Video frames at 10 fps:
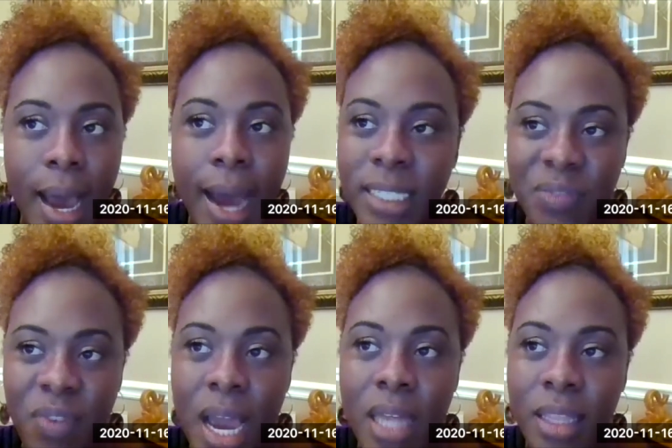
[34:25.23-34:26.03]
I just
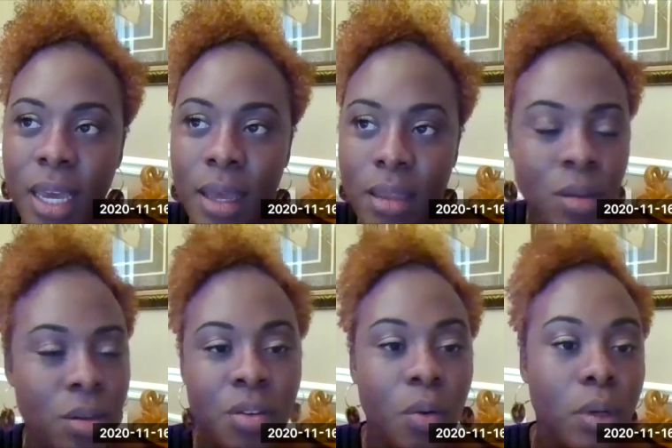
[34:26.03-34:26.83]
find that
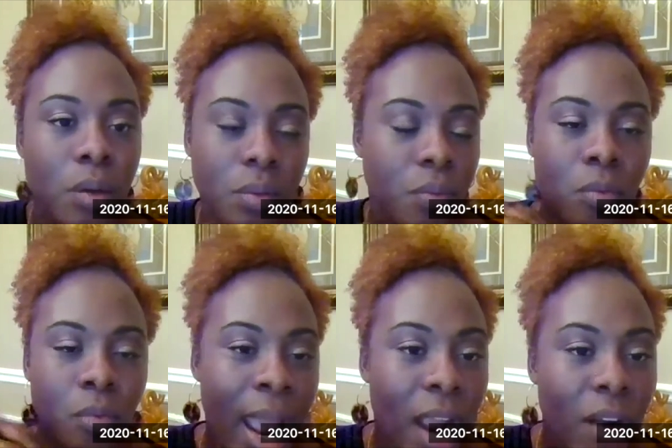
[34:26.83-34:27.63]
you're on a
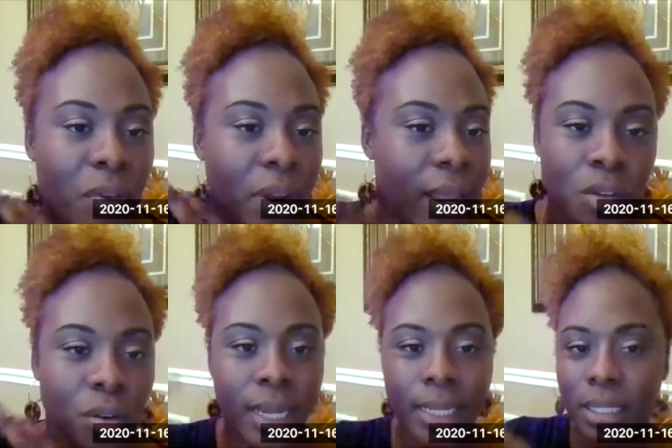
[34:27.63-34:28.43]
rat race,
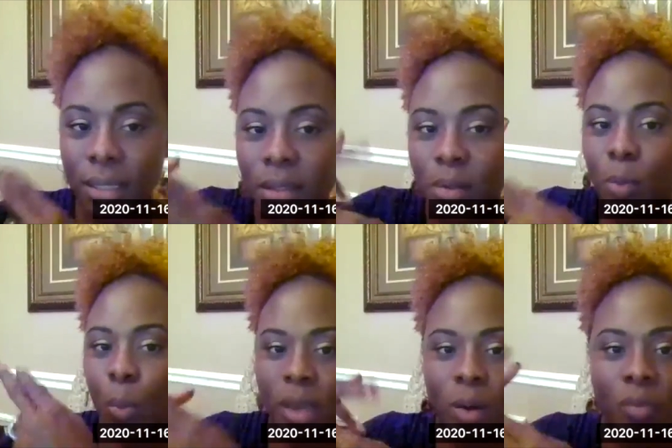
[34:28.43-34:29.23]
like you're on that
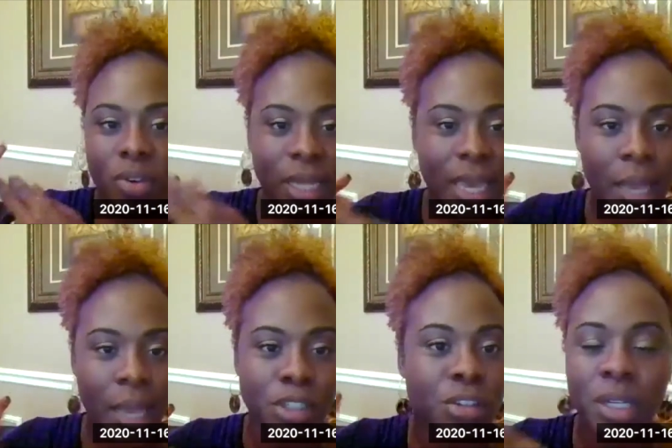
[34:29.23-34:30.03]
little wheel for the
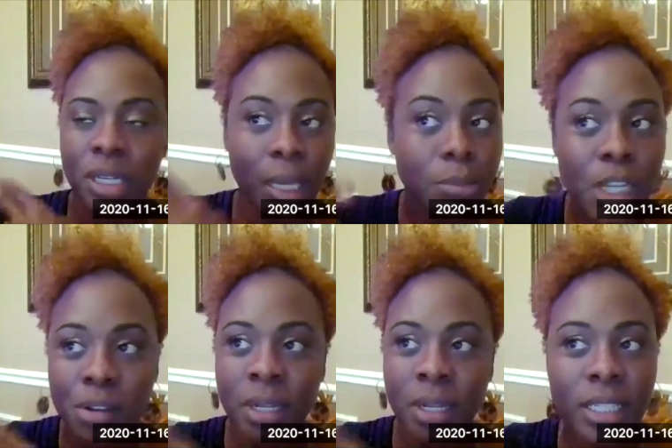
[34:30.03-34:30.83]
hamster. You're gonna keep
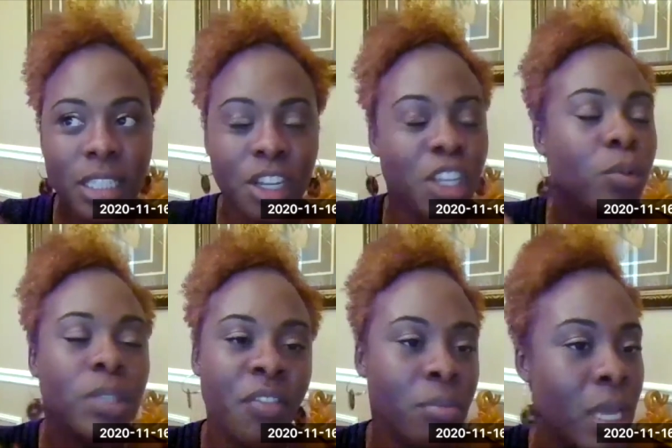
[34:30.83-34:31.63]
turning and turning. You'll
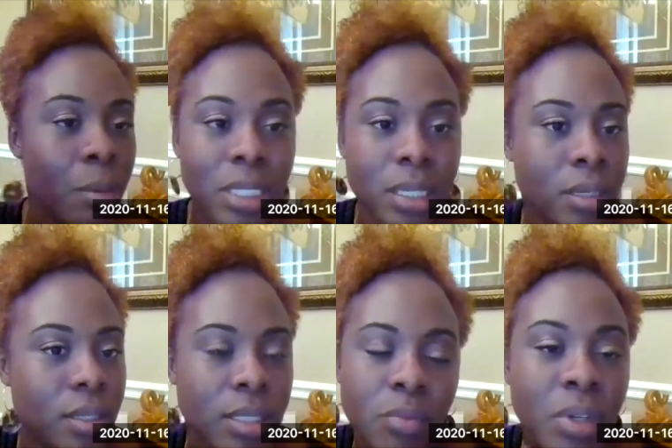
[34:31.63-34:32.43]
never be able to
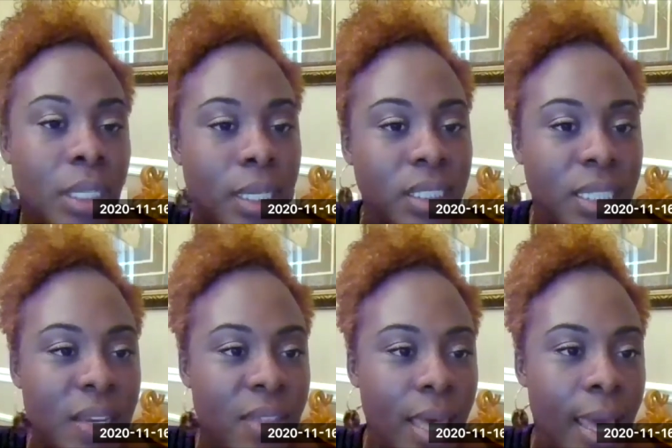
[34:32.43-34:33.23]
to really
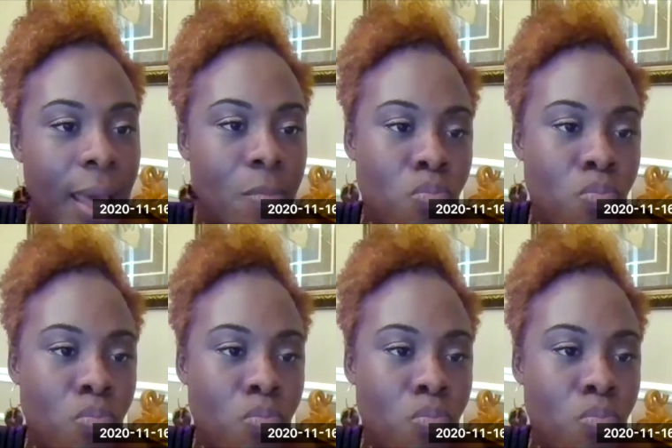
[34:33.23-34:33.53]
achieve that.